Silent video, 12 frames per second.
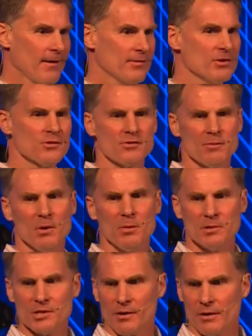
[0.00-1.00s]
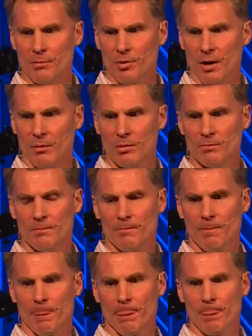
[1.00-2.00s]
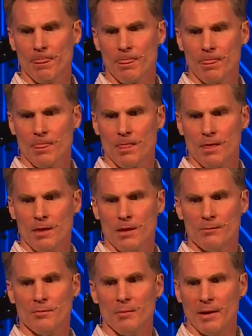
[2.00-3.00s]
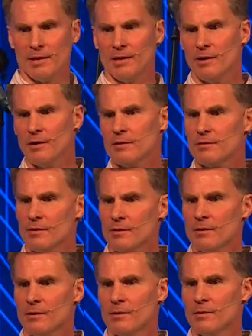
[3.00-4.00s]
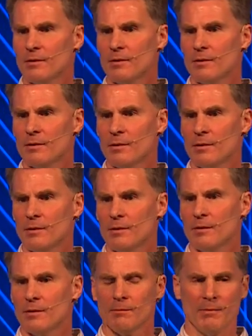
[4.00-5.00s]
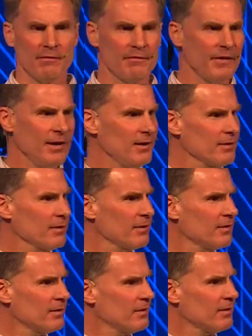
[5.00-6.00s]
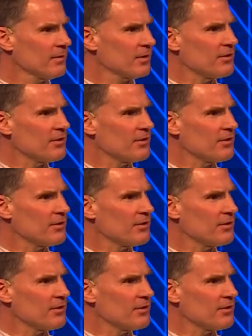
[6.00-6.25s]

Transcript: this is a momentary problem. But my character, my faith, the